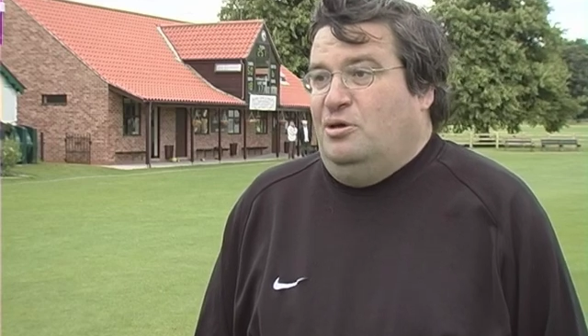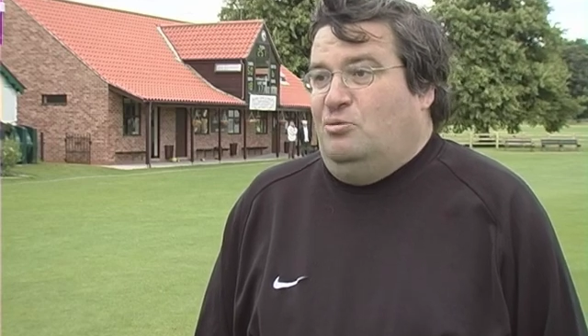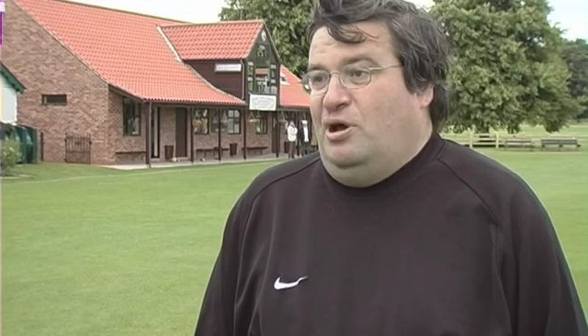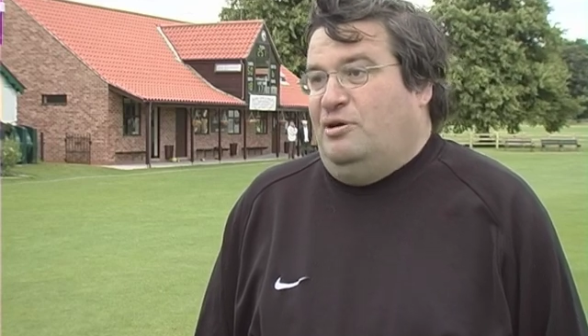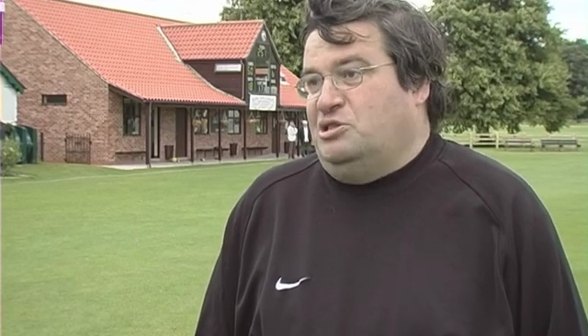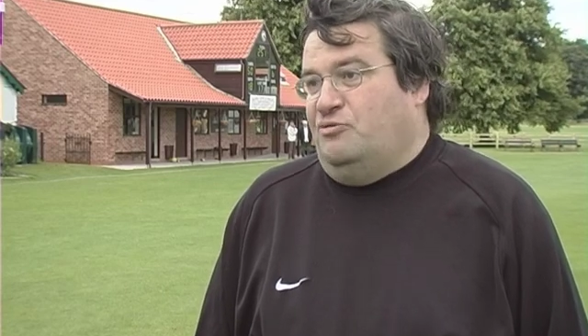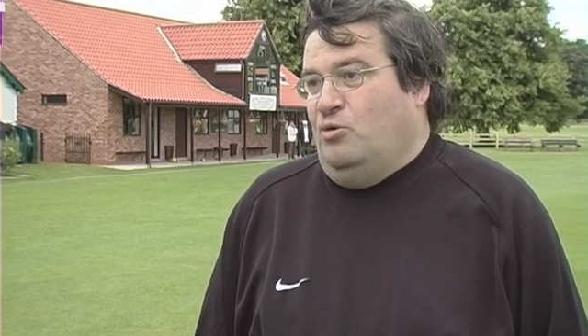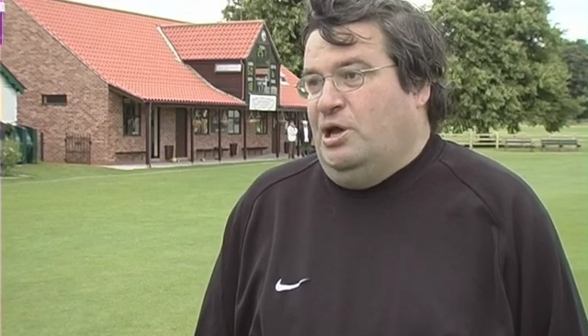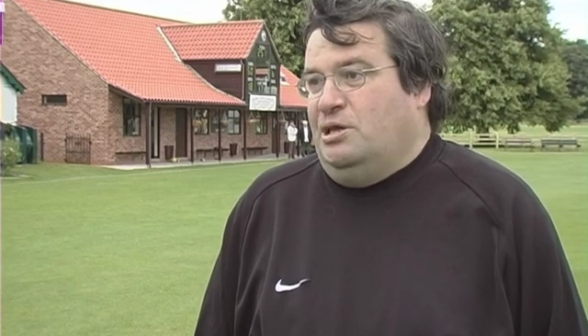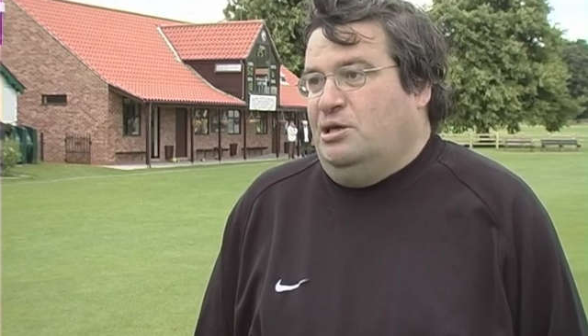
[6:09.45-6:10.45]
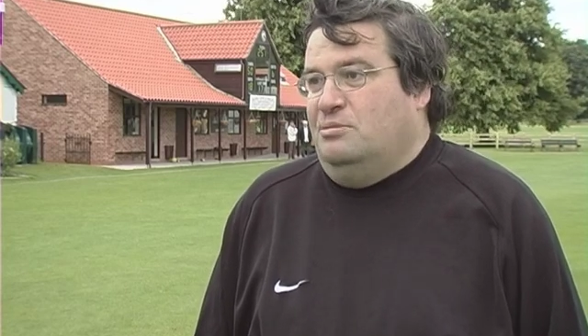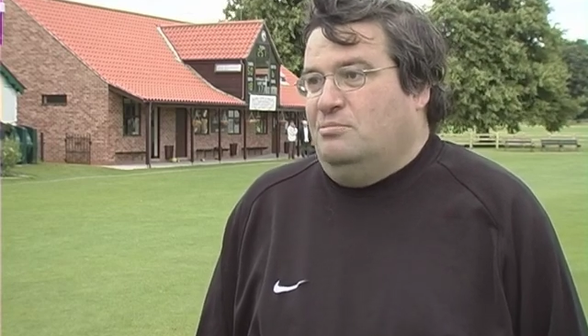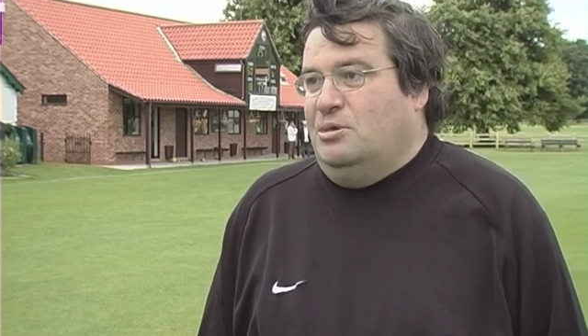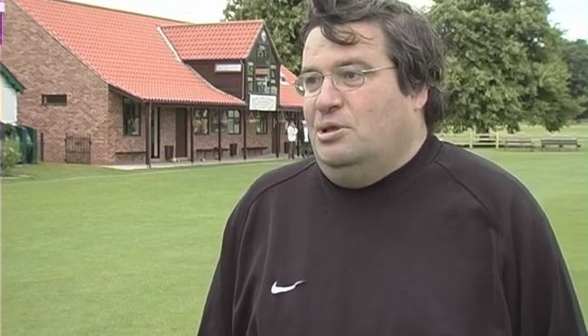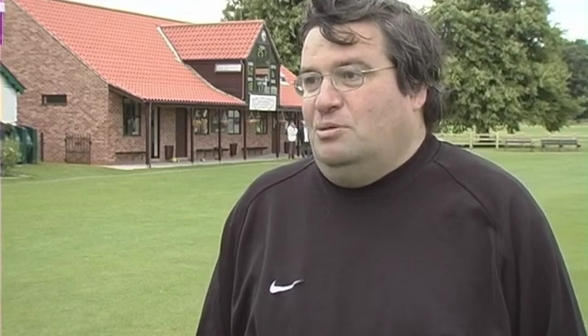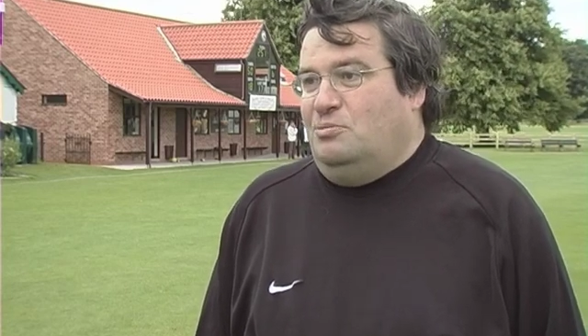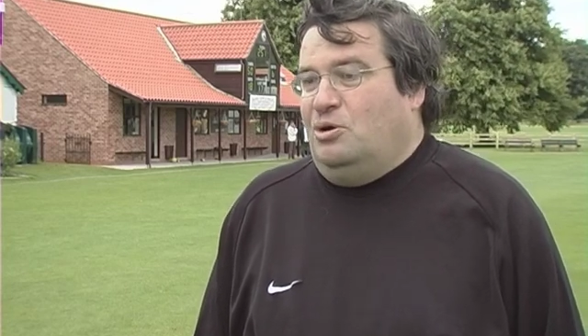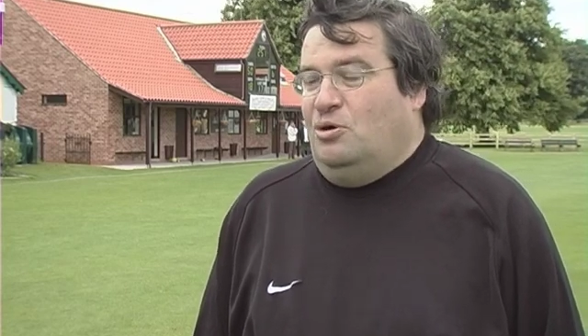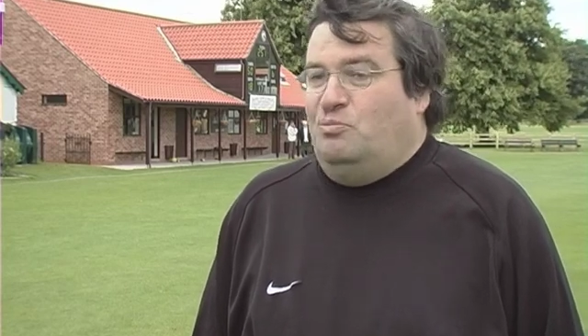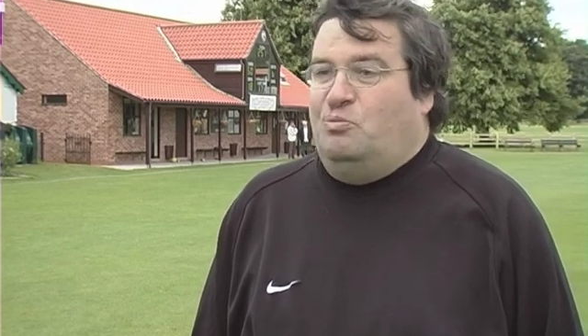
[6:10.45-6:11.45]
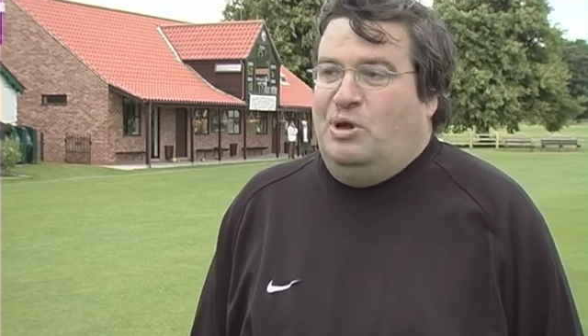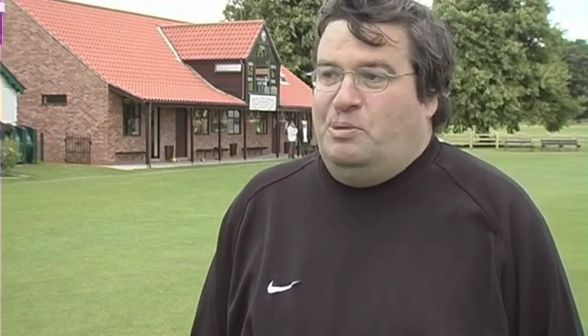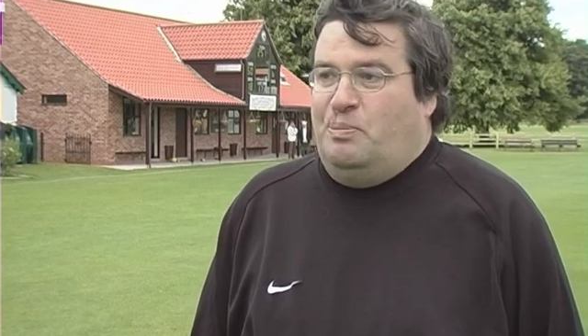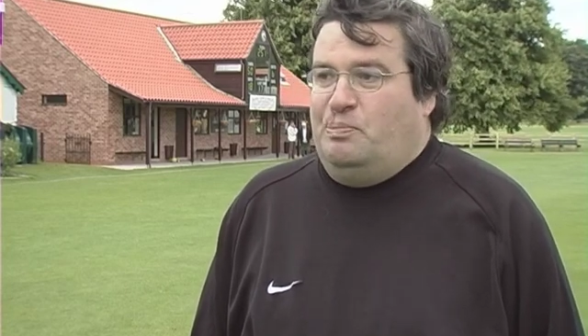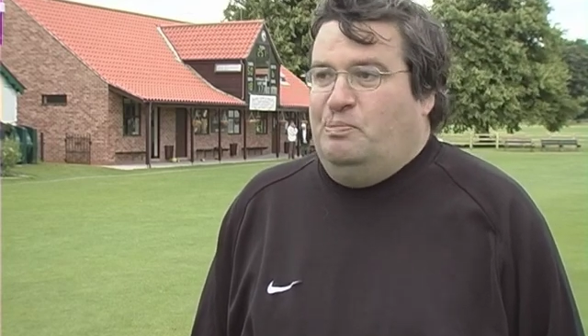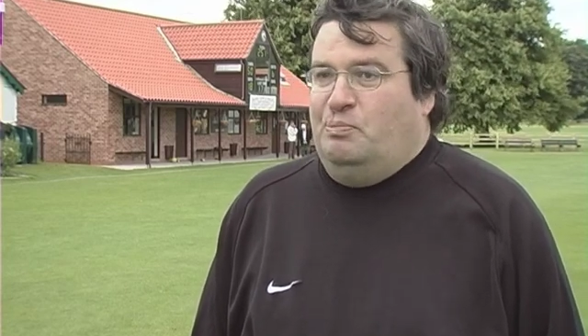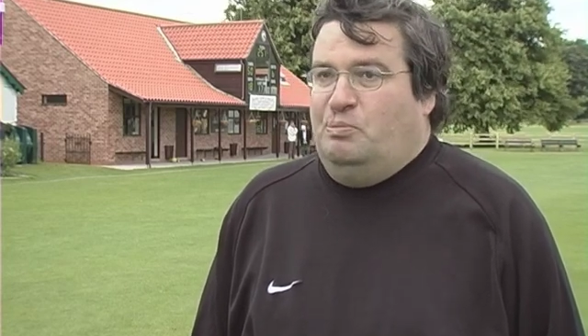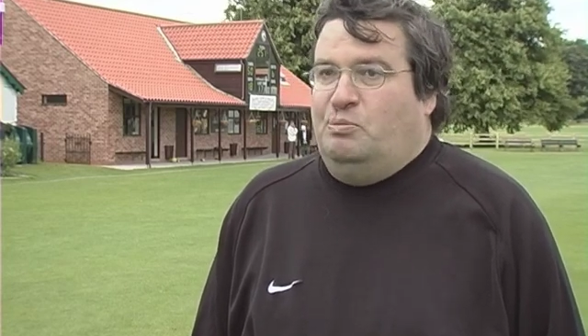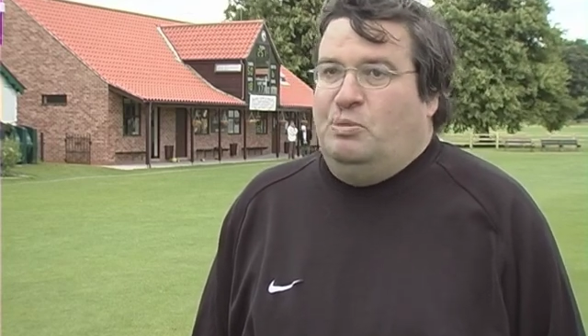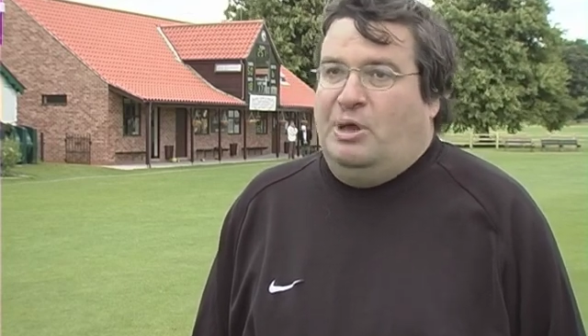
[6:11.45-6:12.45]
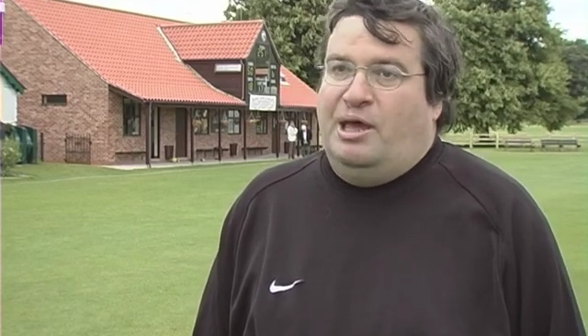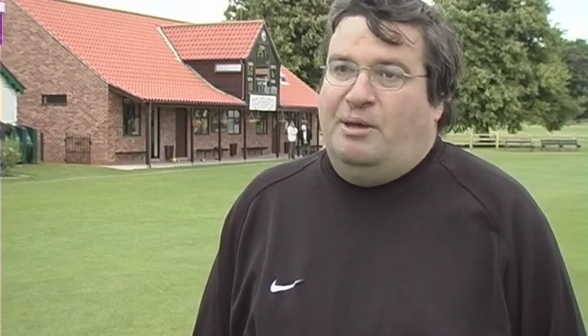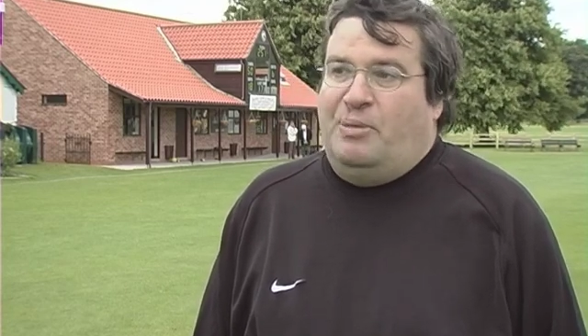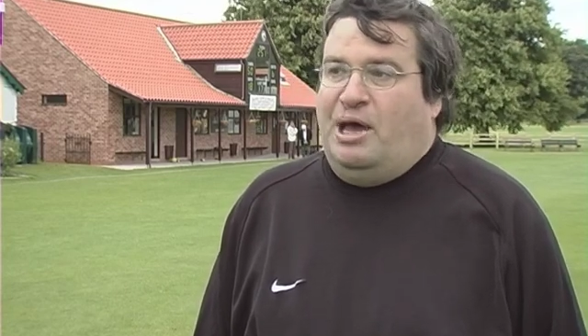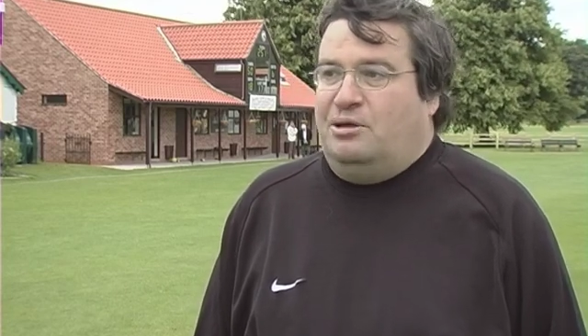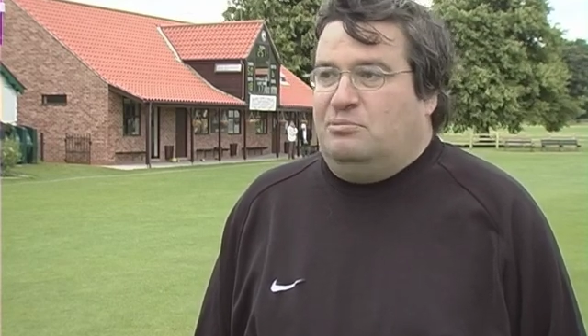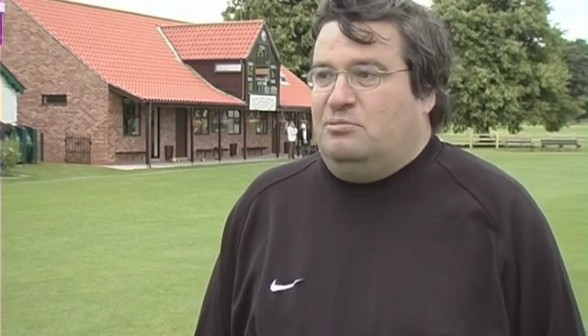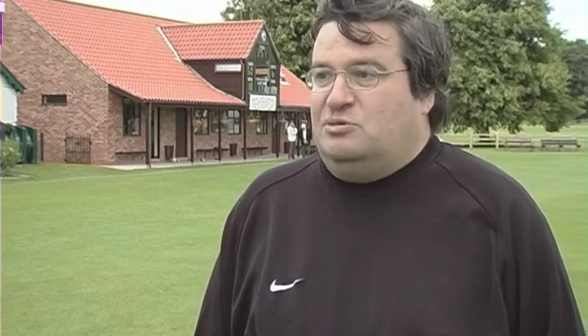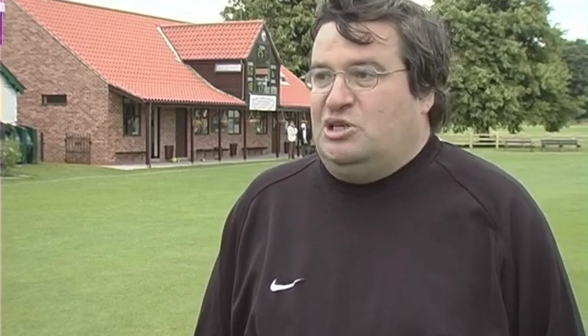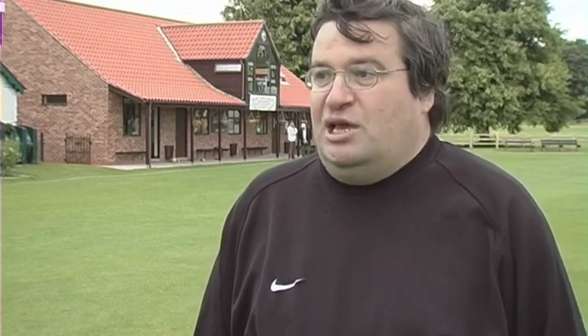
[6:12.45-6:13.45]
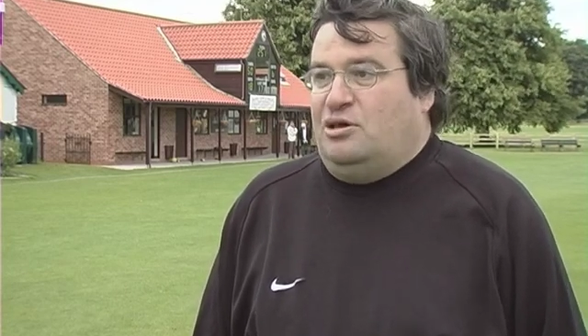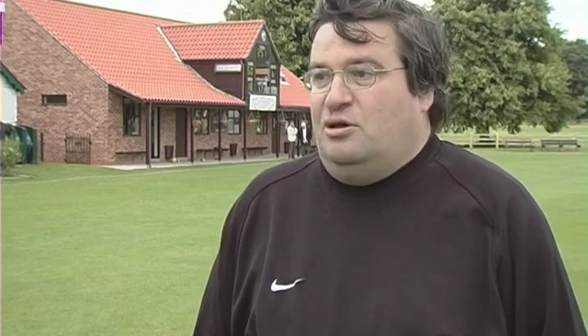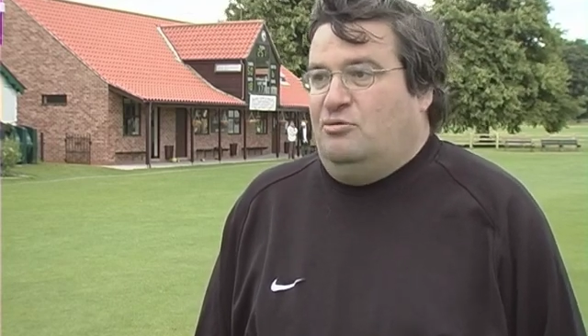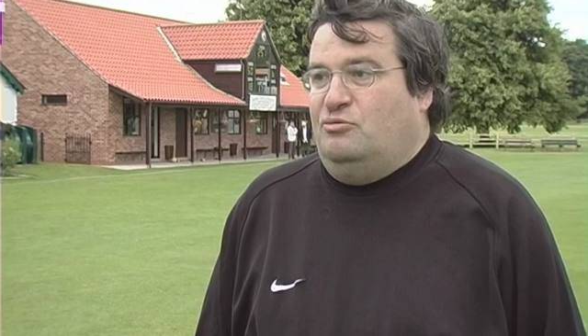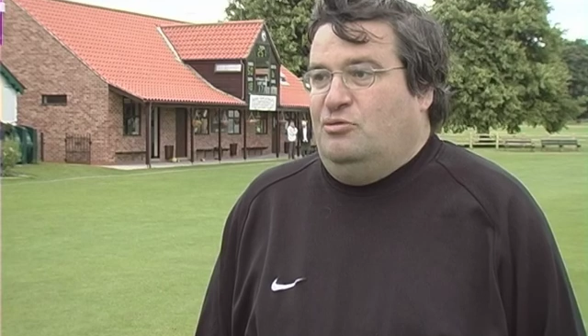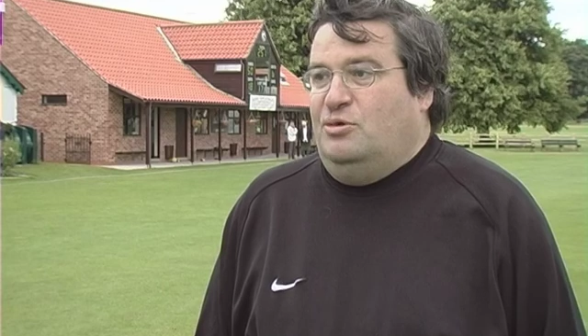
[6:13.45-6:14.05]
Whereas if we, you know, we bat second,